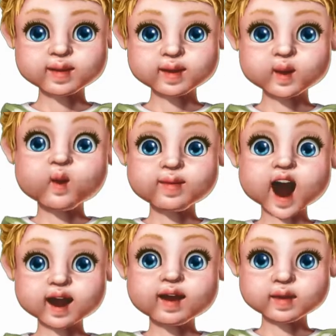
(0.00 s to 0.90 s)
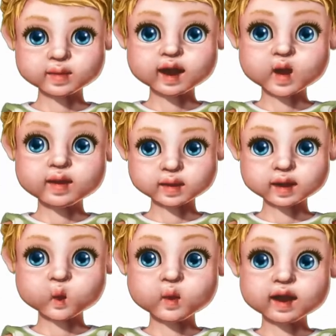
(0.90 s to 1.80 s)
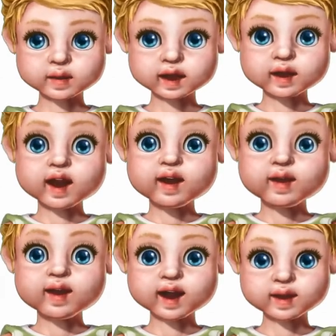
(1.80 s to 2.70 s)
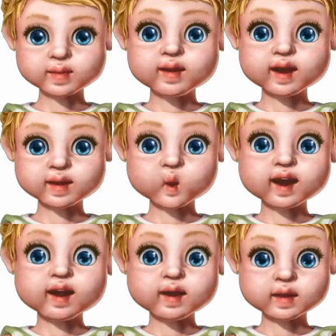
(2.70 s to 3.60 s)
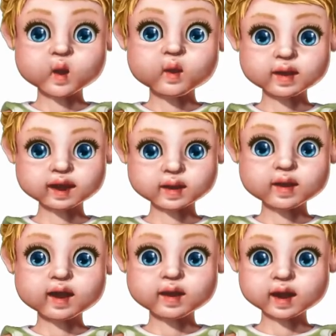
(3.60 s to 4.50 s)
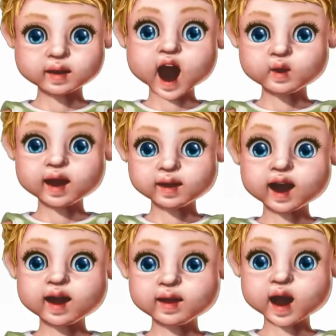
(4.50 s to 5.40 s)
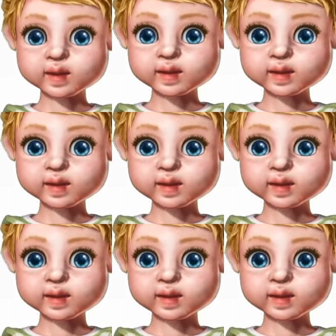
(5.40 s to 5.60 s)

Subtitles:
I have left about 2 inches allowance here to enable me to turn the fabric over.